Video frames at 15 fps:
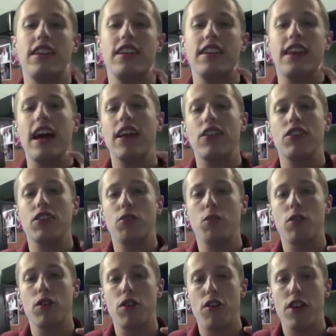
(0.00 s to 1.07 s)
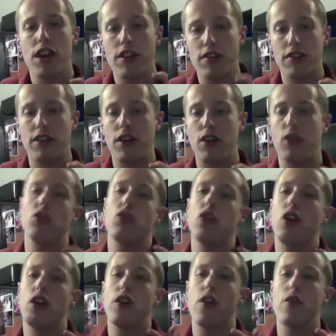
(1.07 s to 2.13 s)
That's where your header goes.
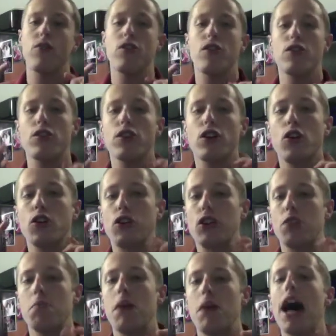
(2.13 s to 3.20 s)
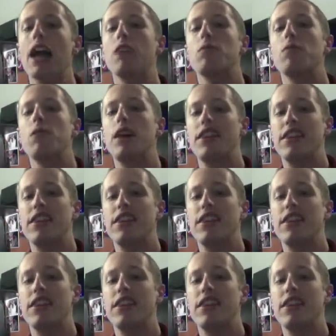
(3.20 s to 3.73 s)
Your footer goes at the bottom